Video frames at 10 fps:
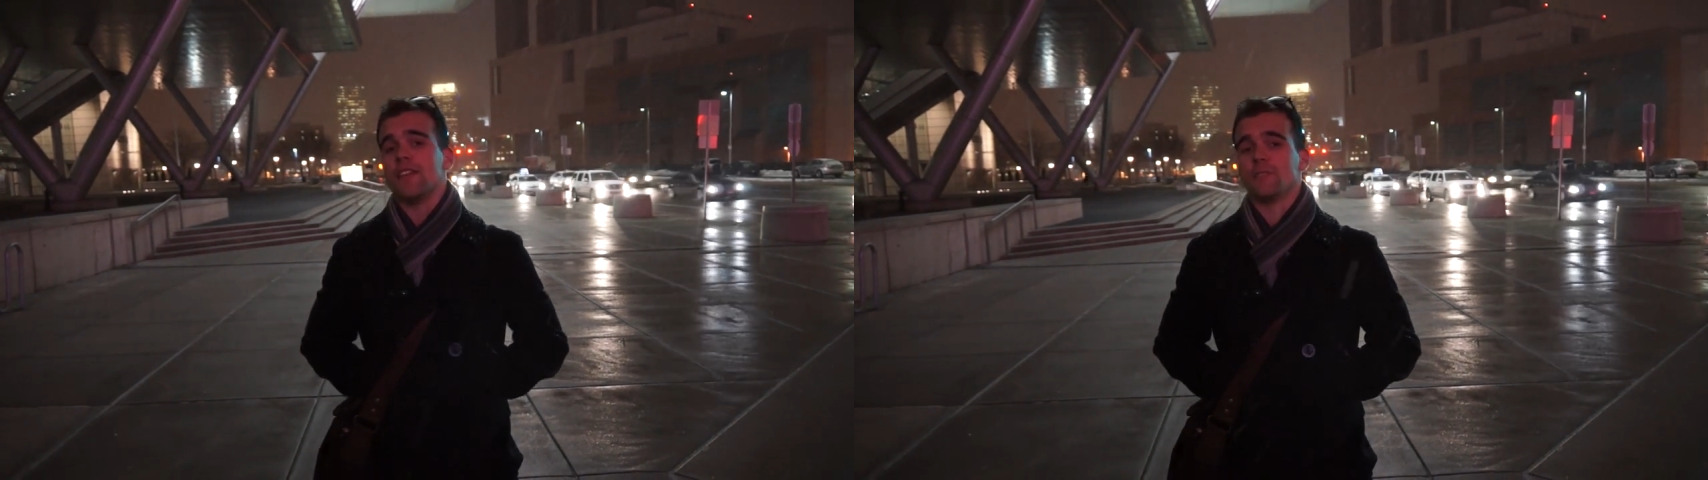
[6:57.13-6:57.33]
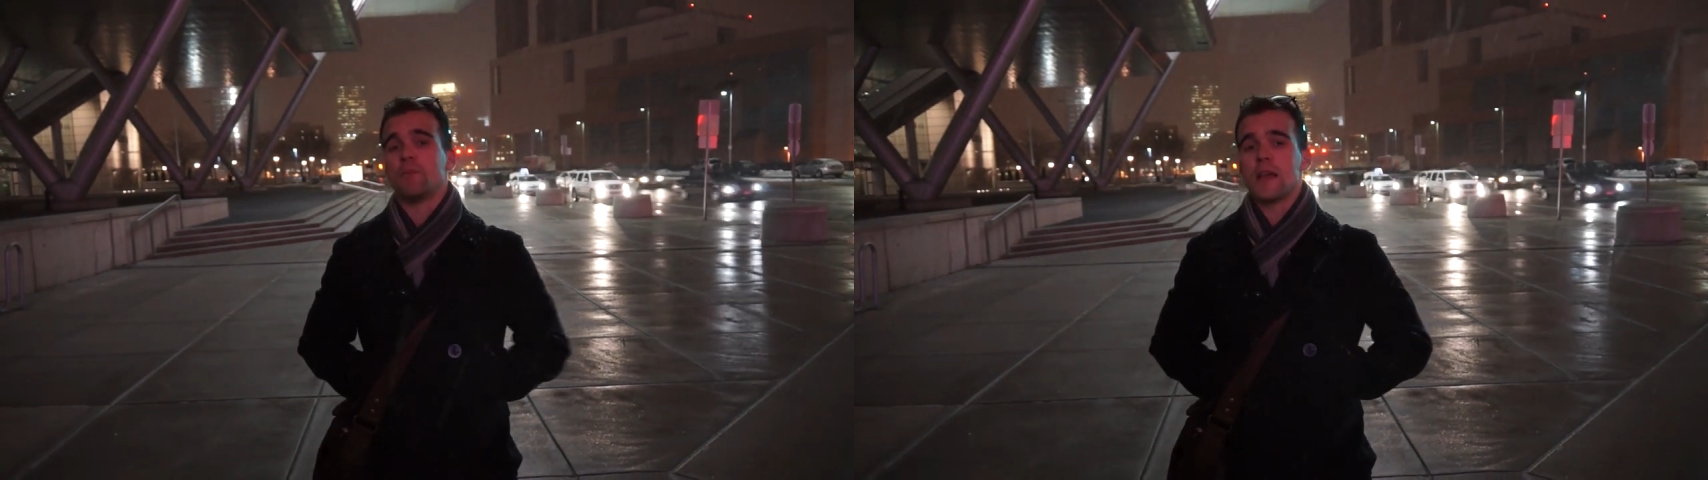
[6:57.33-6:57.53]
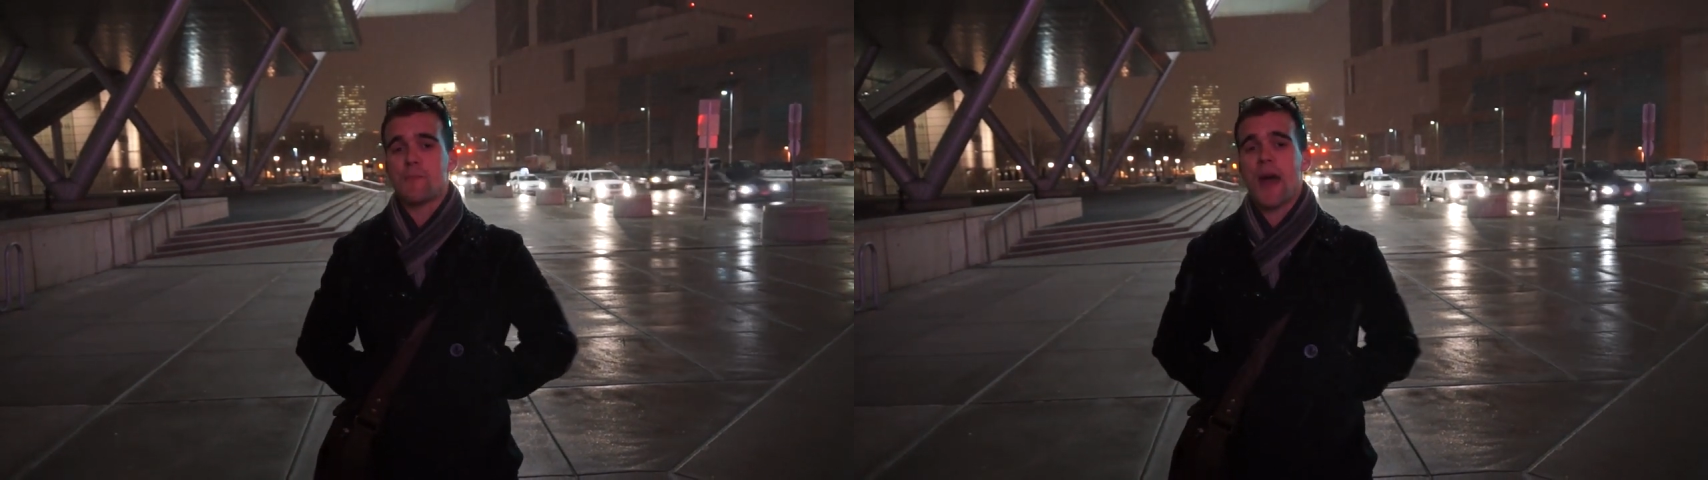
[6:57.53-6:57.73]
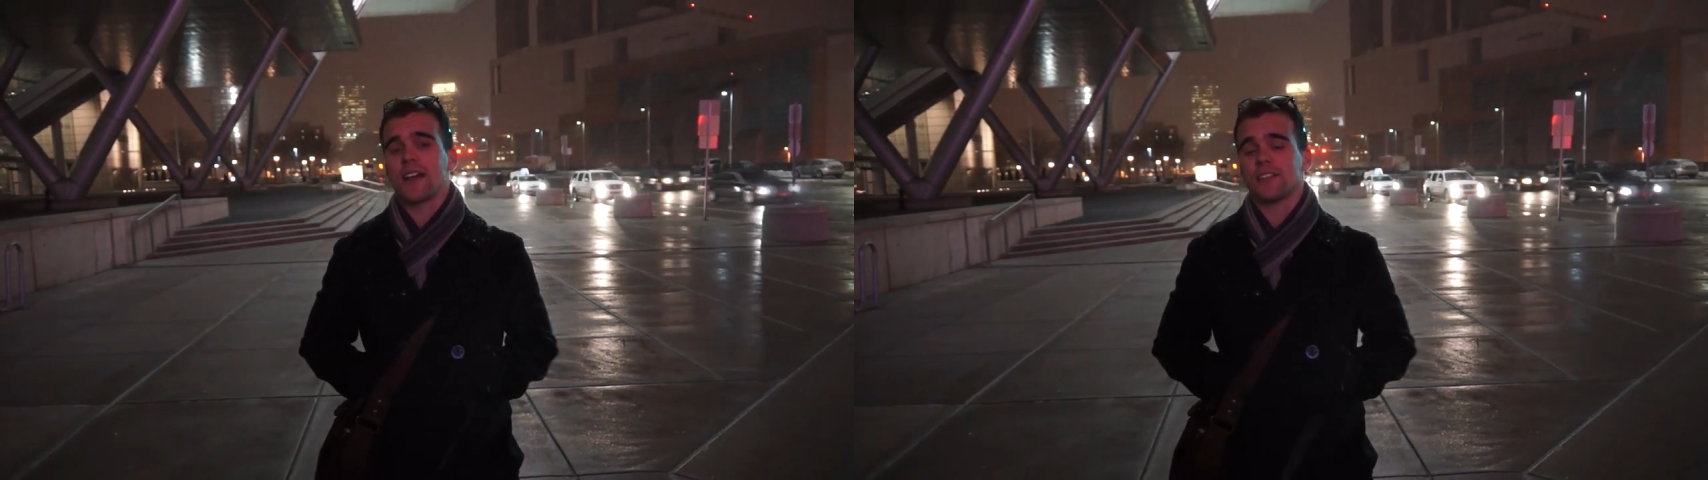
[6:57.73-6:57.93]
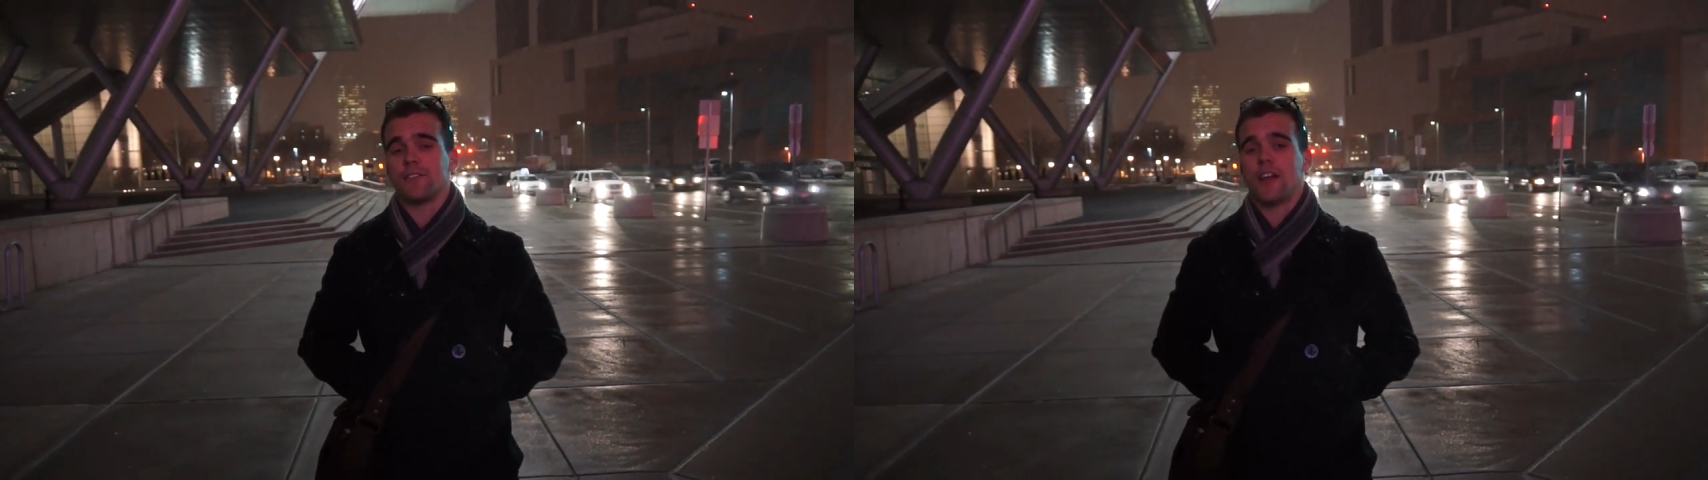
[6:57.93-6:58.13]
this big
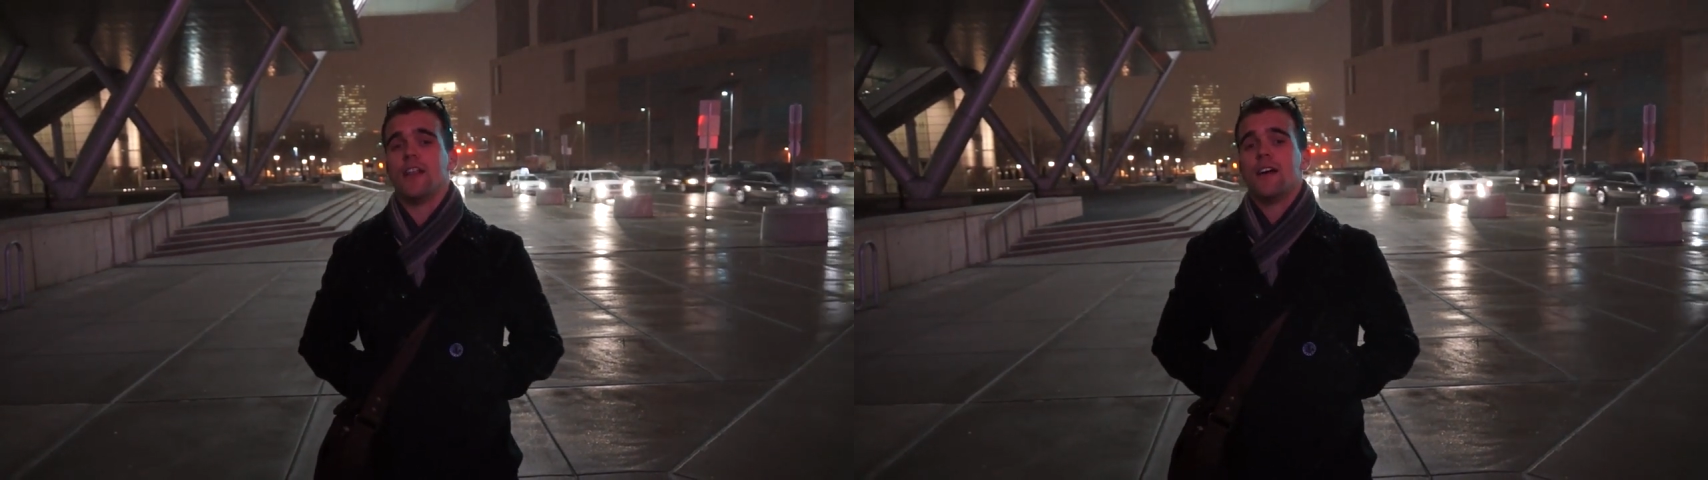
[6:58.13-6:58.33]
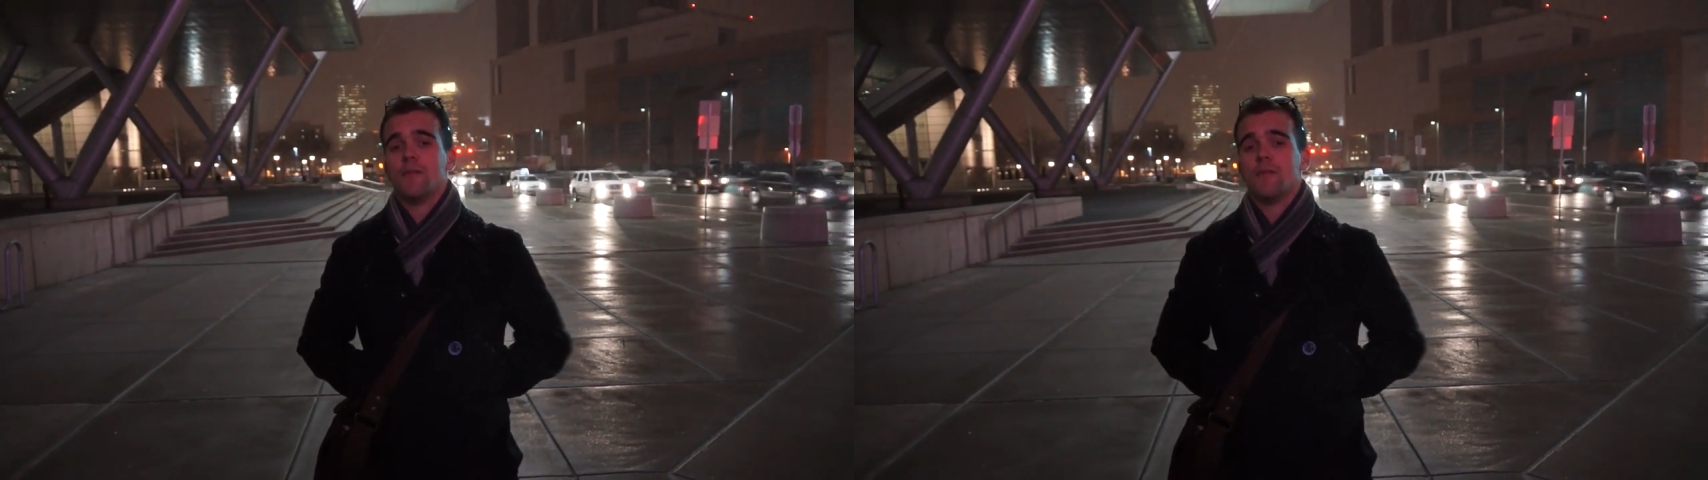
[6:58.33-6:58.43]
PAX event